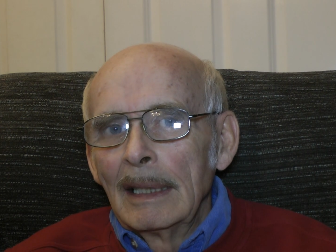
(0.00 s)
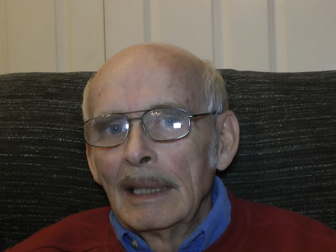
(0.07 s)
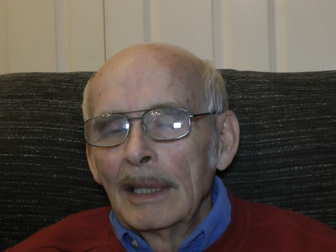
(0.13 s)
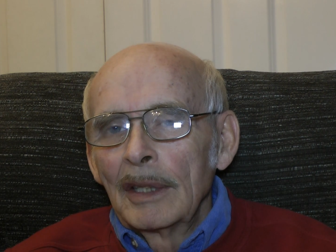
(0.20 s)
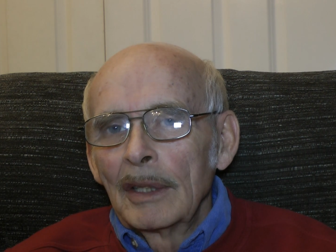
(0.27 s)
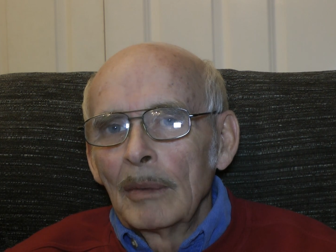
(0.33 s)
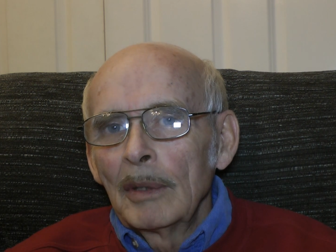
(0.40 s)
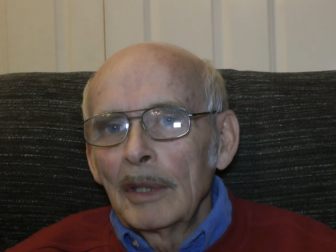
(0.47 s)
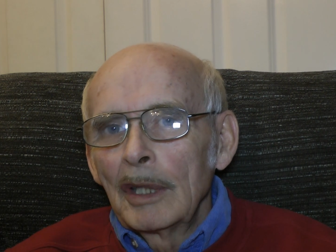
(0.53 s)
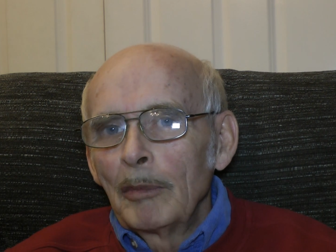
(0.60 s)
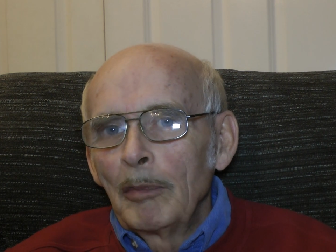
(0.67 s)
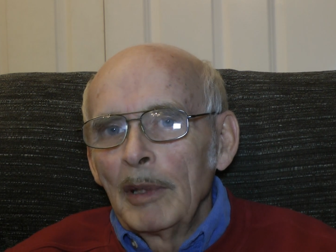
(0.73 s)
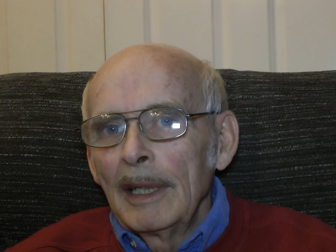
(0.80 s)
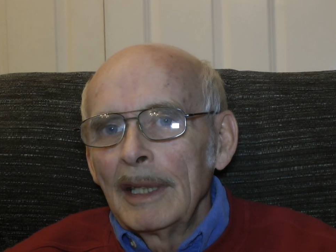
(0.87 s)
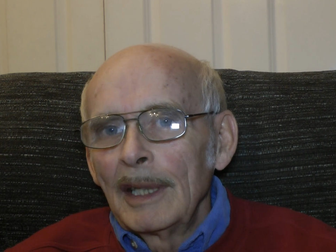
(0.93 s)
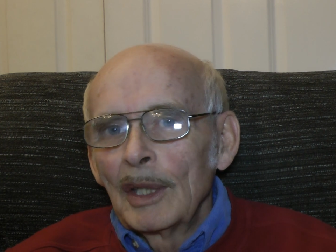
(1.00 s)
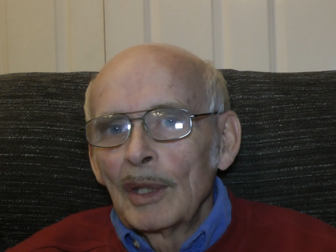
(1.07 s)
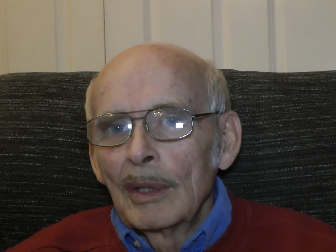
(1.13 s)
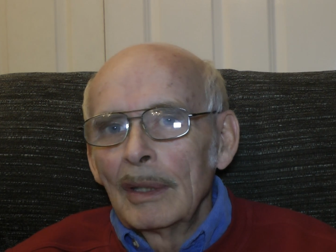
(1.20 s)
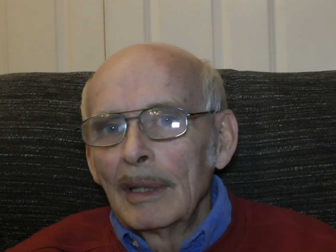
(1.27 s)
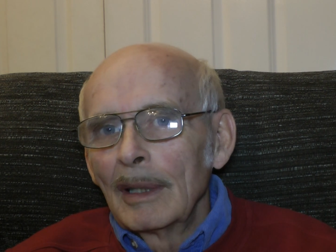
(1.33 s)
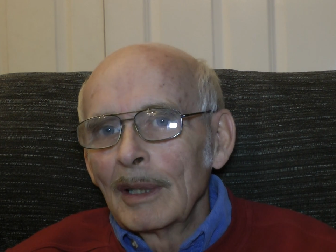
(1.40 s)
And so once you'd paid your
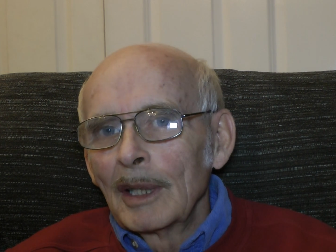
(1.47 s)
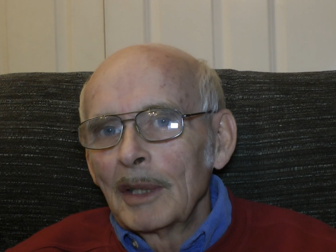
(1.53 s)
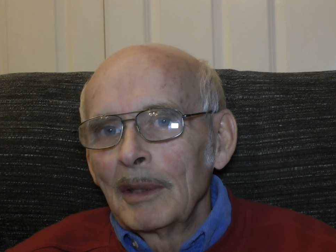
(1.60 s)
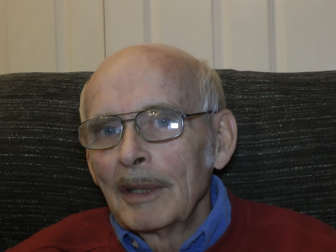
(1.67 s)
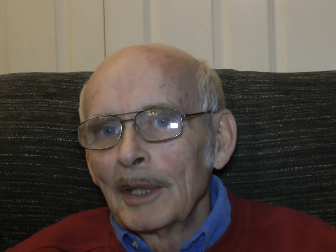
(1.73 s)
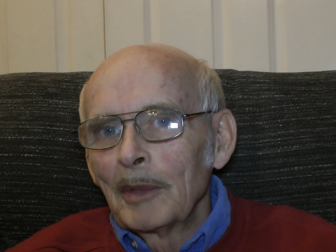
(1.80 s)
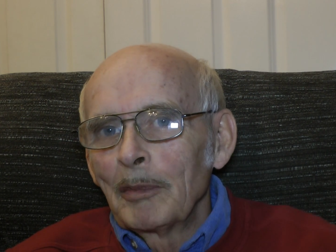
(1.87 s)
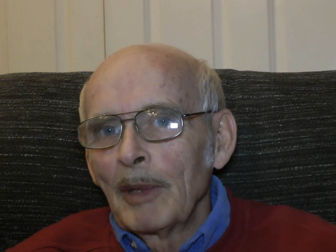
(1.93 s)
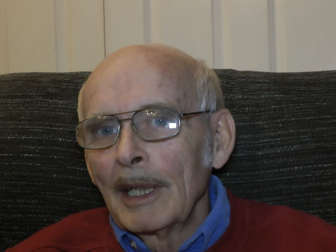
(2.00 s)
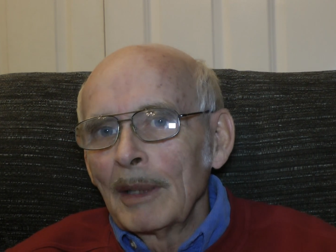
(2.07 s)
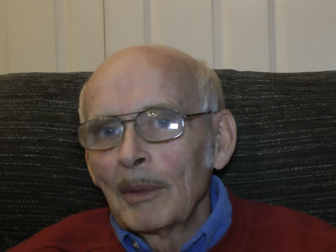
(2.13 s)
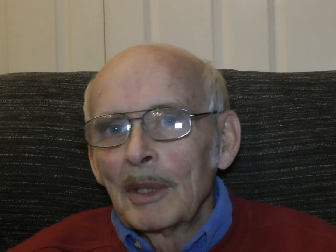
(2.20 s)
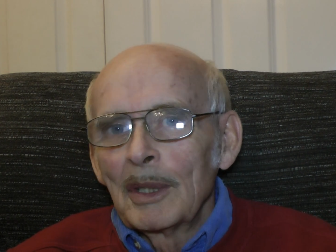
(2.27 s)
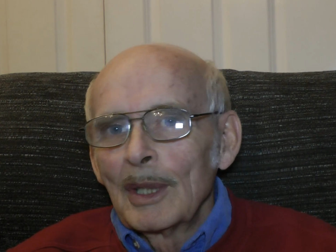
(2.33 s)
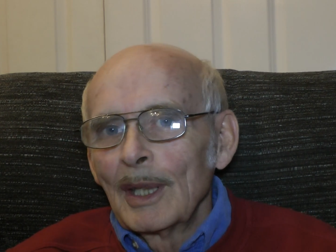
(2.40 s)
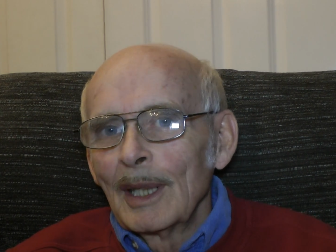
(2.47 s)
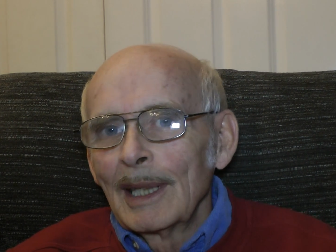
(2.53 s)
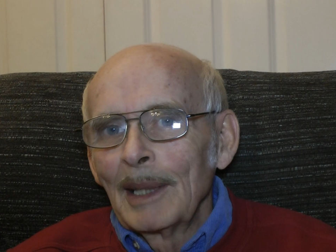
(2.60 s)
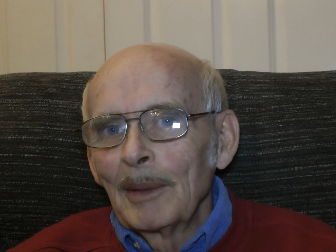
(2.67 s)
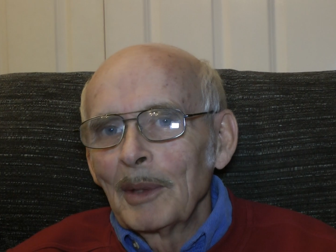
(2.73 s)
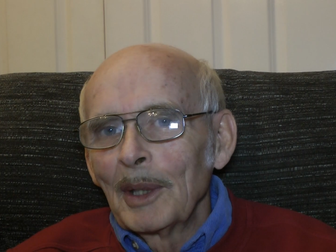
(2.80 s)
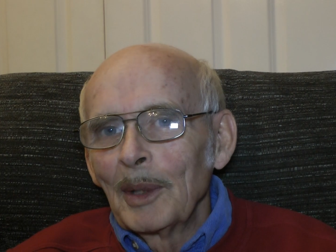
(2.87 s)
toll, the spike was turned
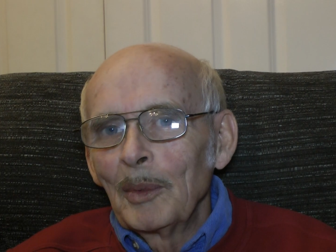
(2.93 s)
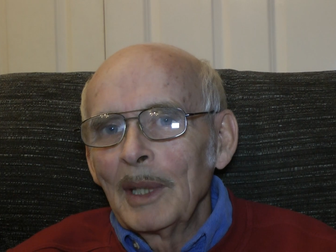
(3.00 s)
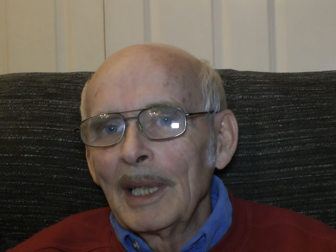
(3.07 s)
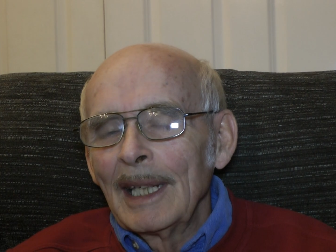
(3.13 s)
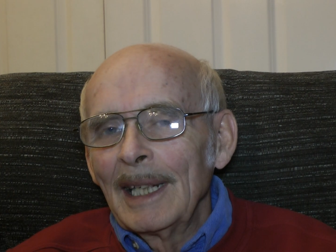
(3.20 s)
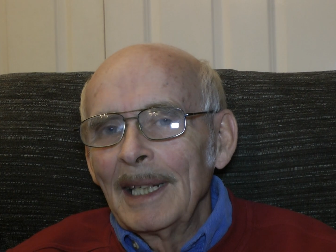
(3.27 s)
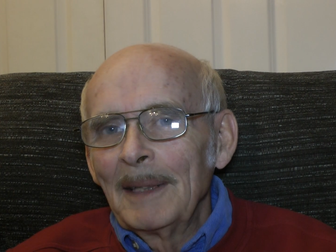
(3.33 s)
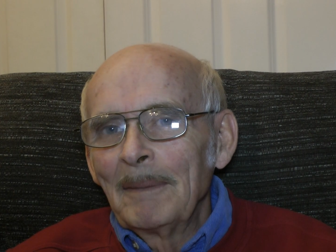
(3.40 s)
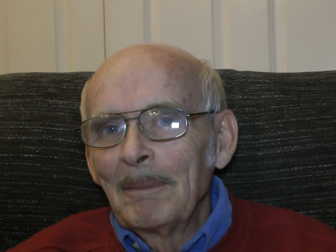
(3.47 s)
out of the way,